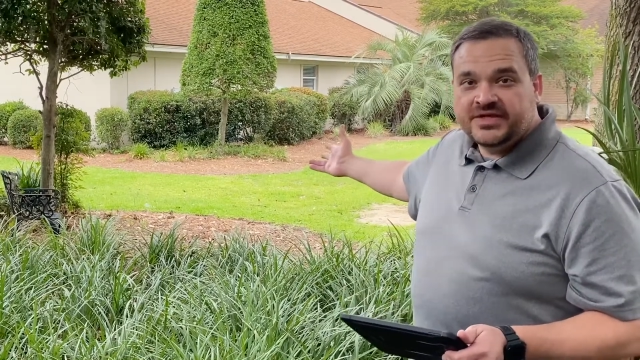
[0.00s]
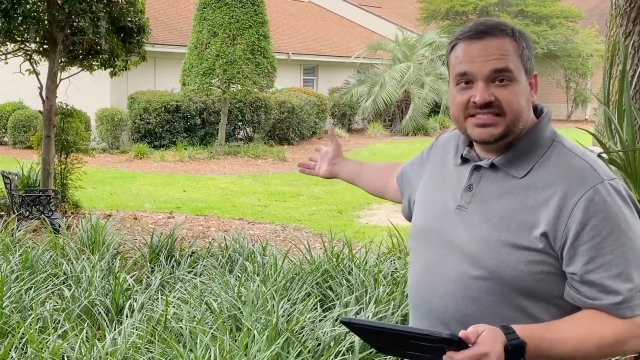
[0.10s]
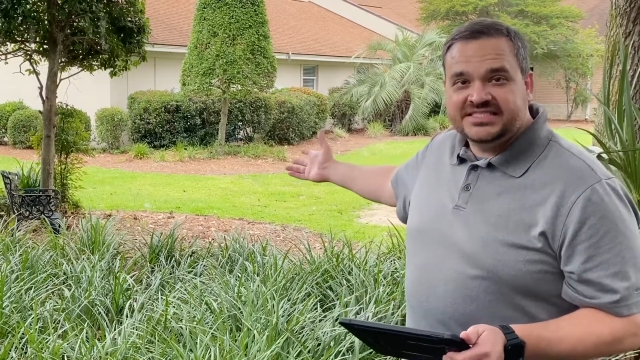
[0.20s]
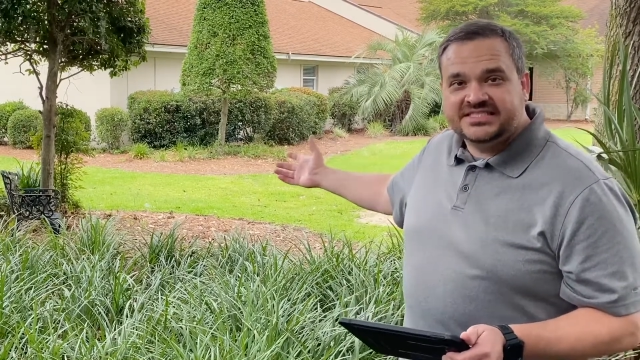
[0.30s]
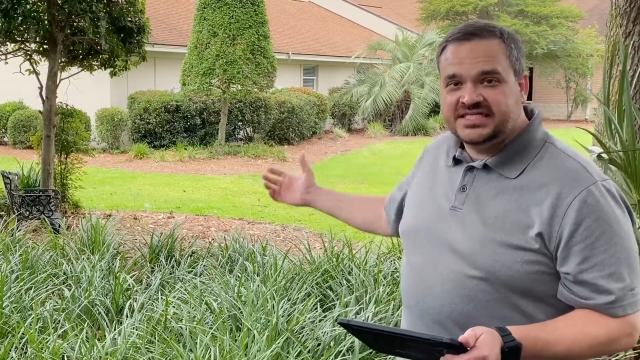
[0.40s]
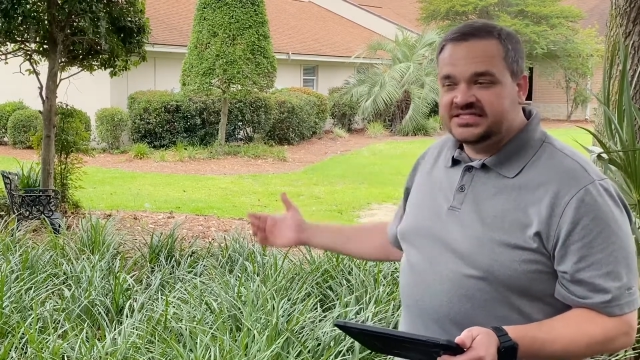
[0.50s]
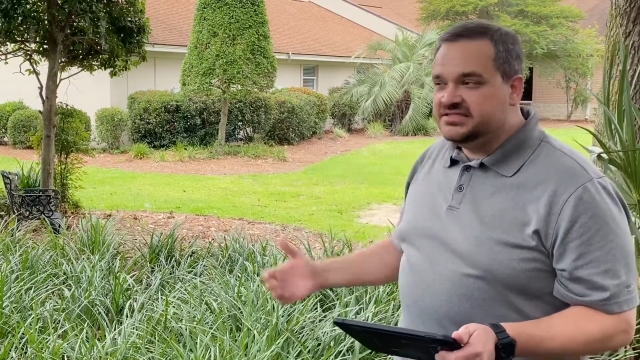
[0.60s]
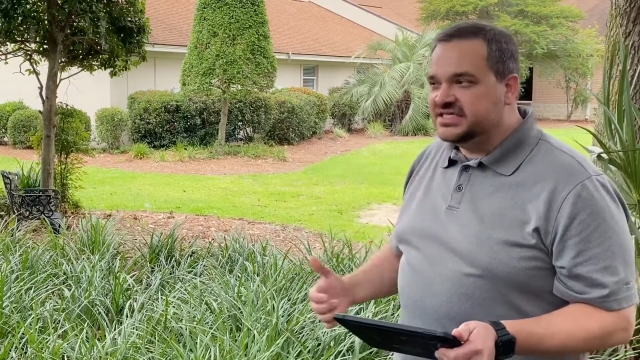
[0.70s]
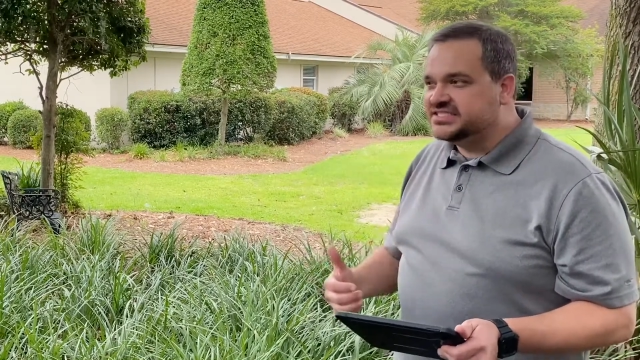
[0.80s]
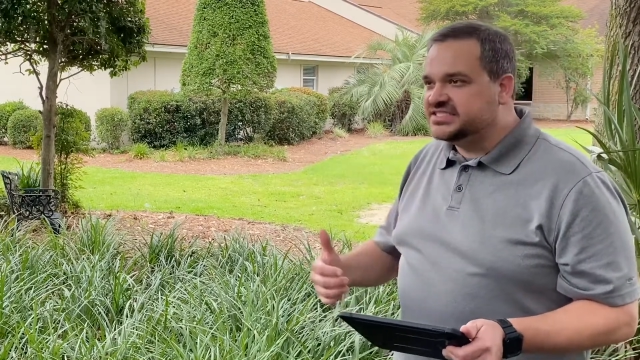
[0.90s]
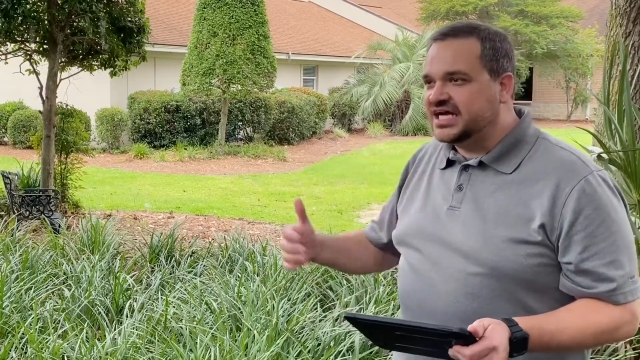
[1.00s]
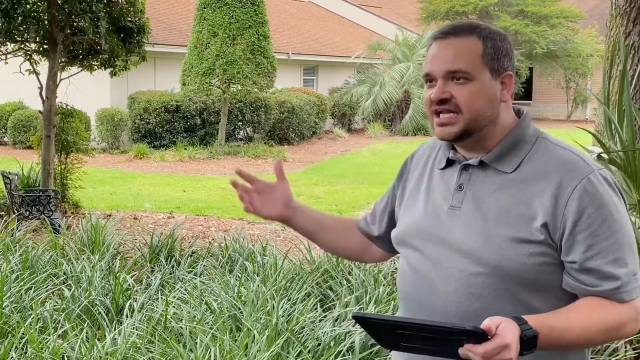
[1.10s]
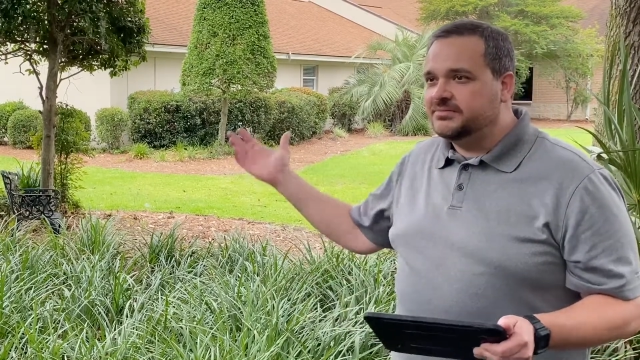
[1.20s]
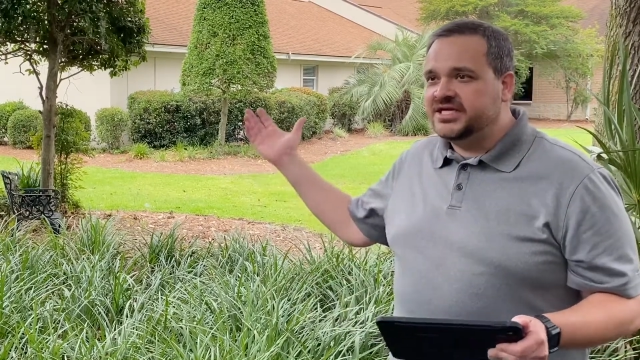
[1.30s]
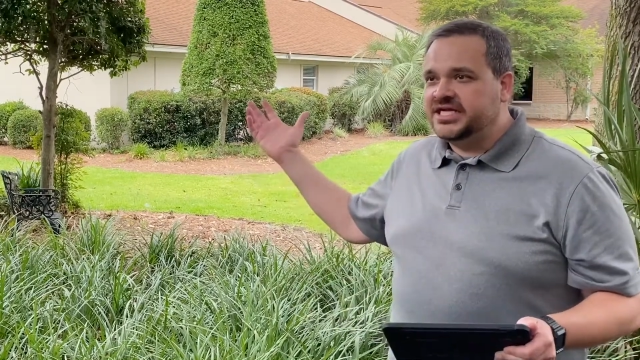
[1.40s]
He says that, that
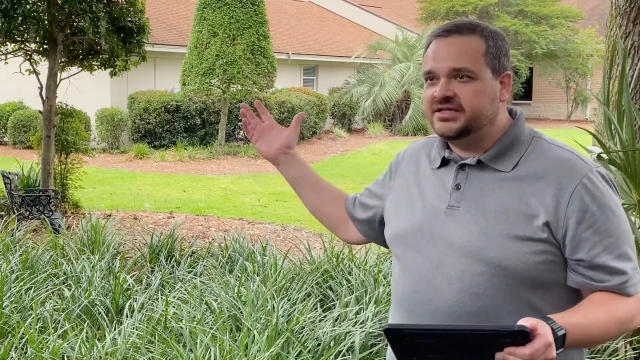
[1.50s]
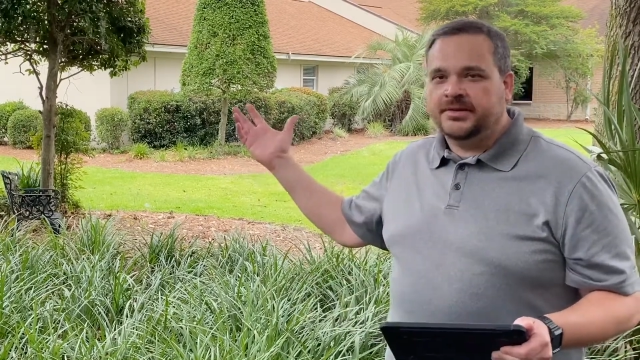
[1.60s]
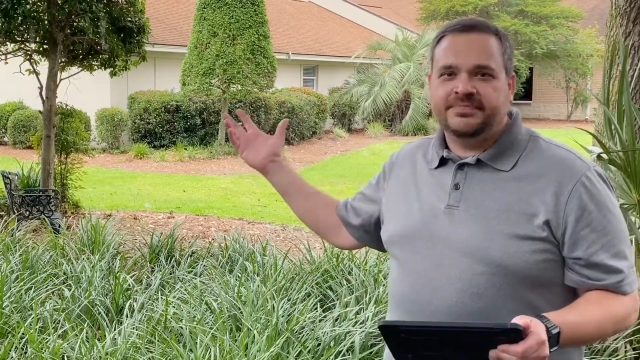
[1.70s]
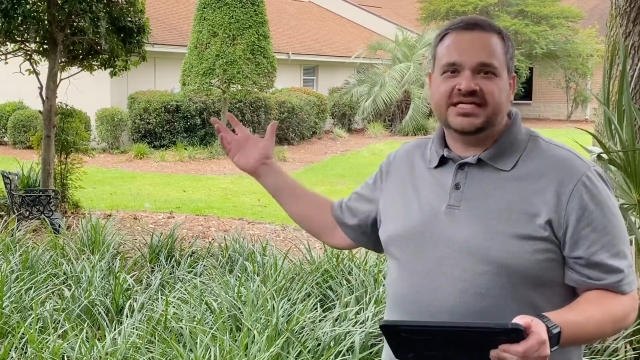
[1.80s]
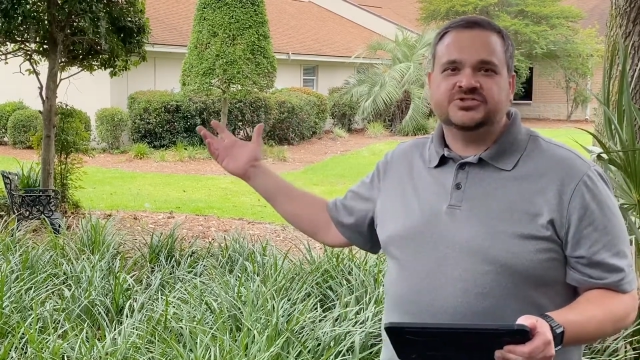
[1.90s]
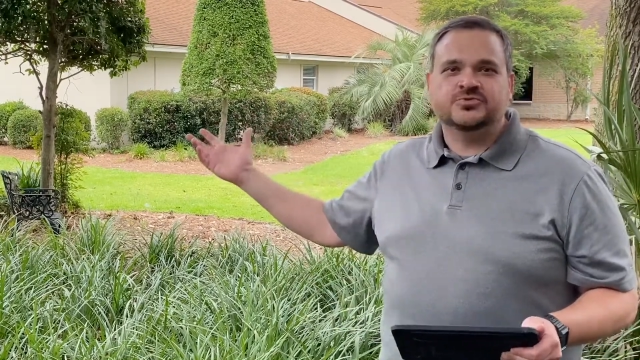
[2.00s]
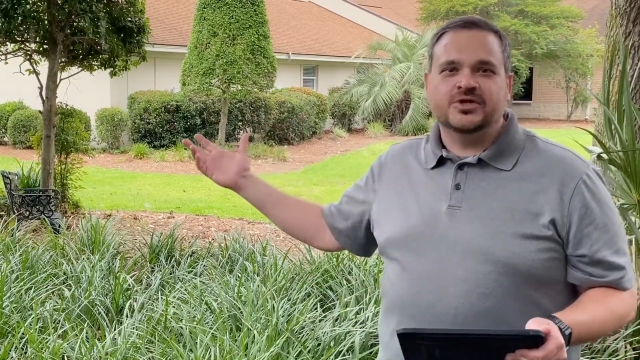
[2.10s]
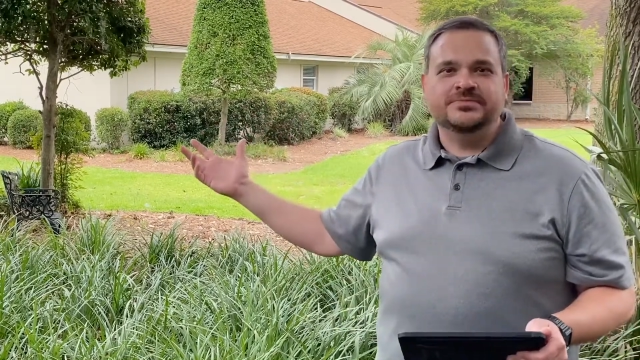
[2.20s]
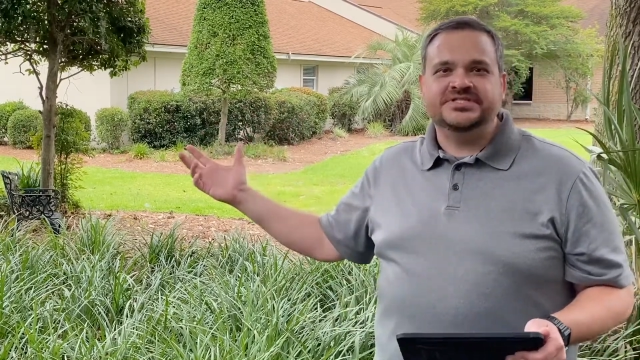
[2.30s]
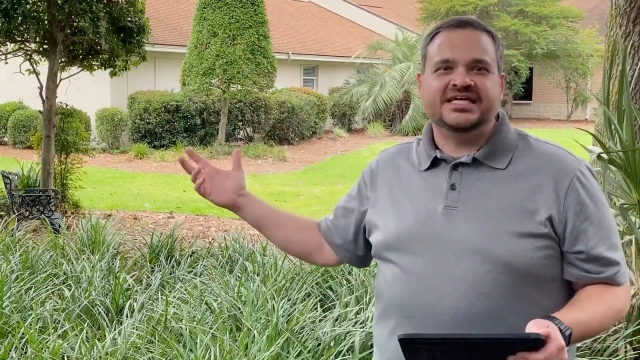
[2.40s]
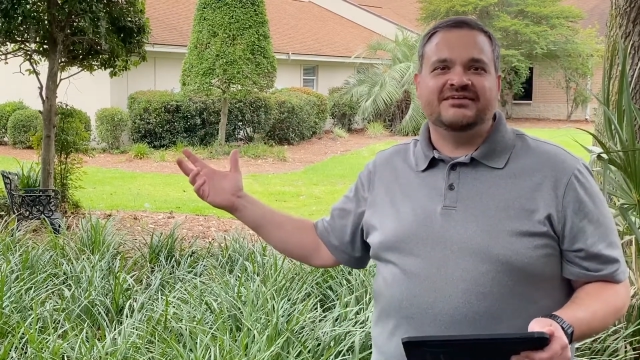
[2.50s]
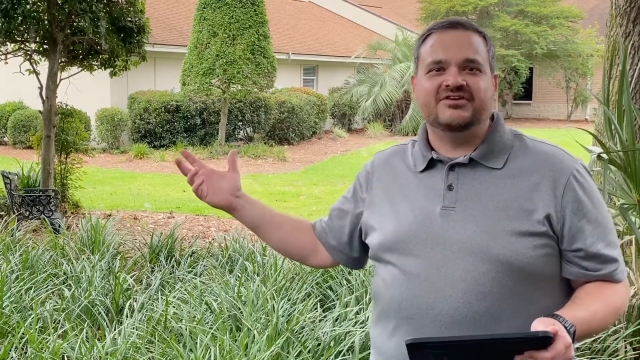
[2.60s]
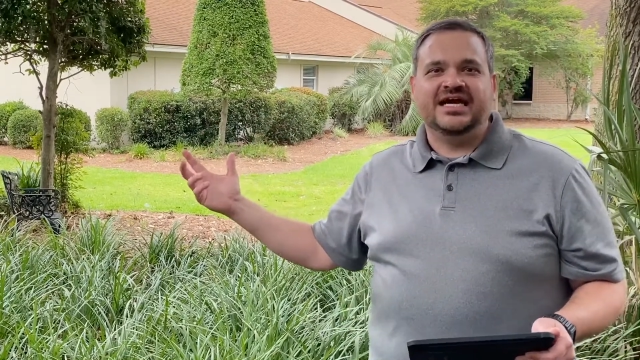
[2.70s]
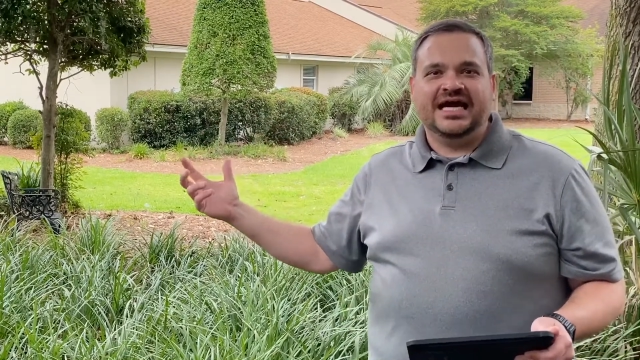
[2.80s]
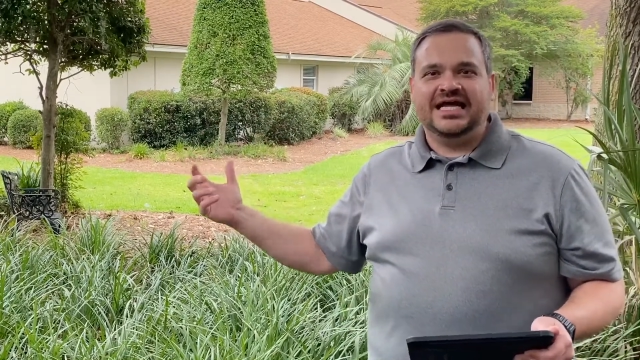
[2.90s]
Solomon in the best robes he
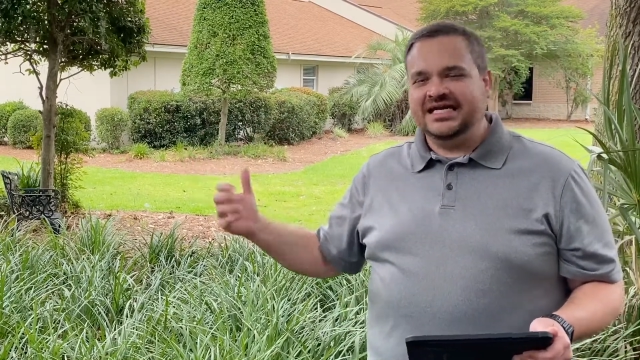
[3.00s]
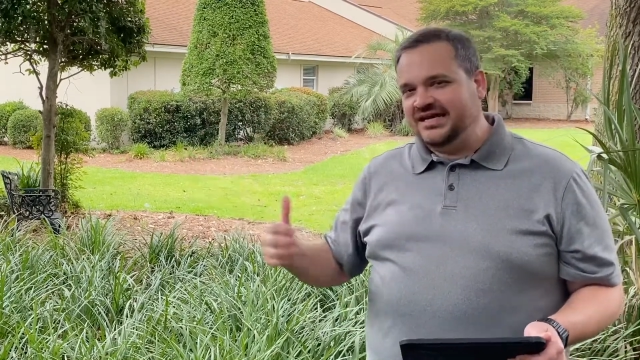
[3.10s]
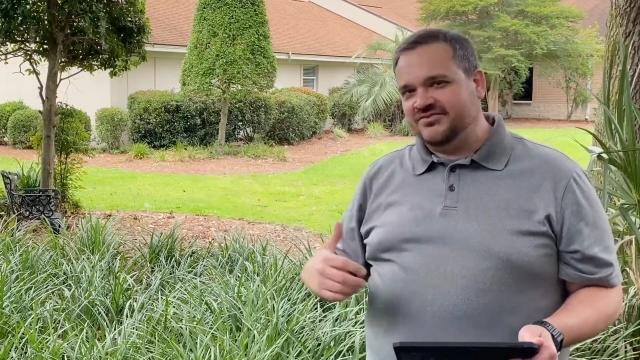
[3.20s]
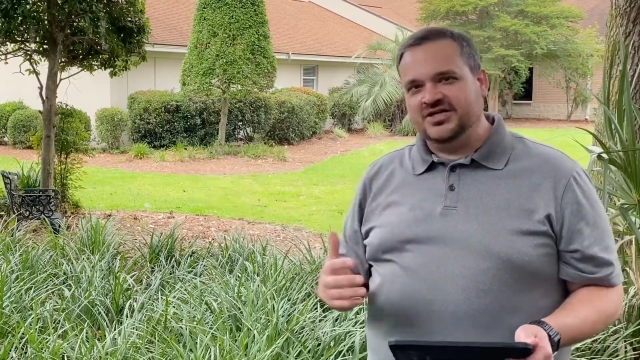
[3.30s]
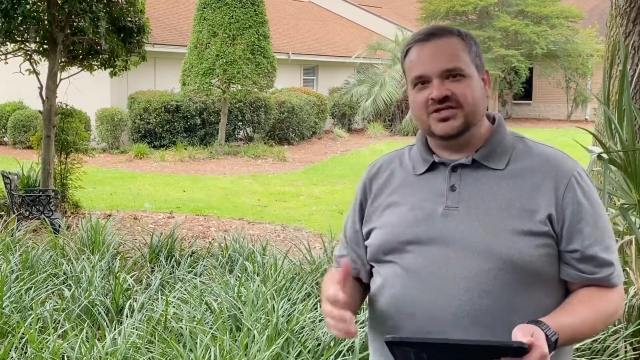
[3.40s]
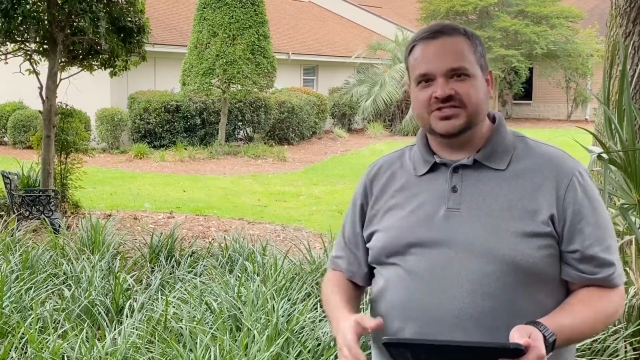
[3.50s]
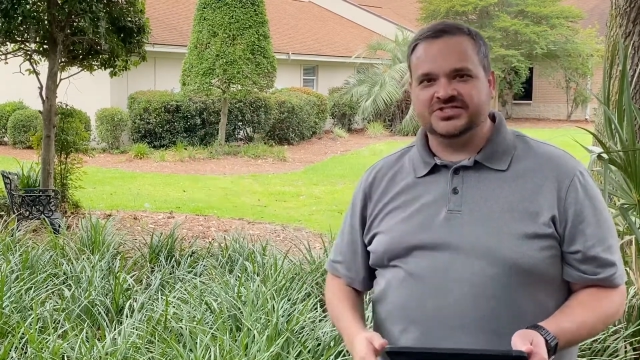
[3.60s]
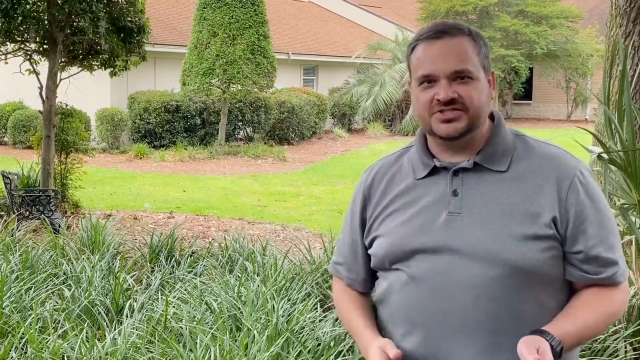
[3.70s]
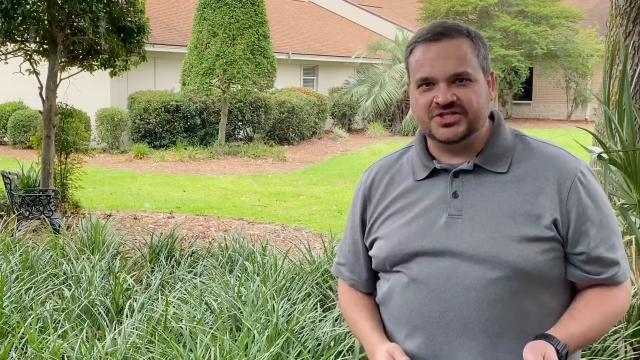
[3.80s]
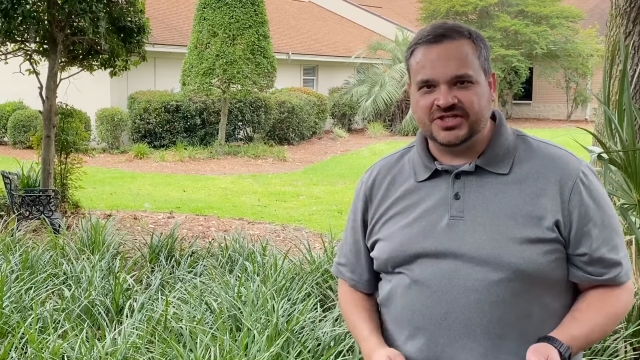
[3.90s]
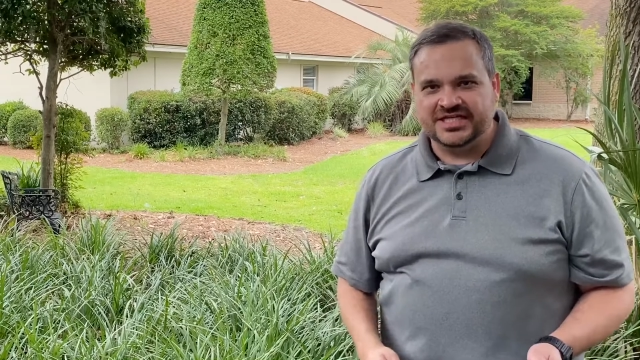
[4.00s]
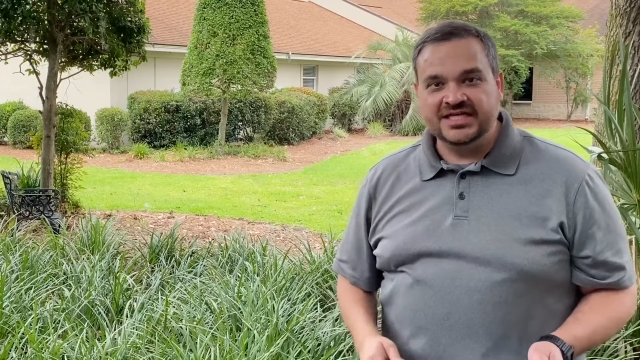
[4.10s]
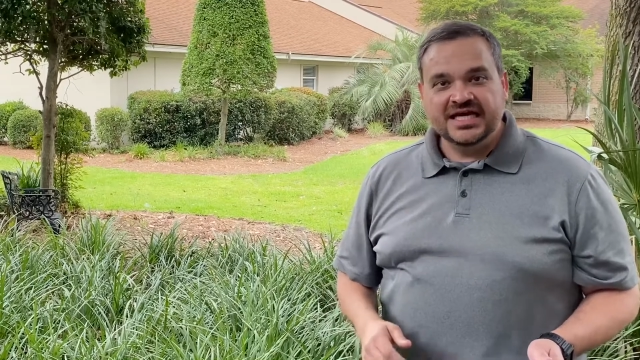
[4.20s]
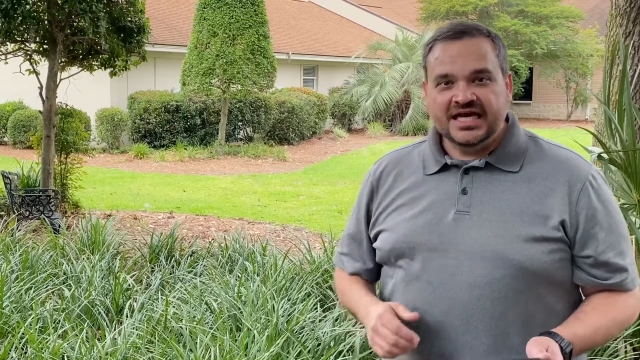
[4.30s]
ever had never looked as good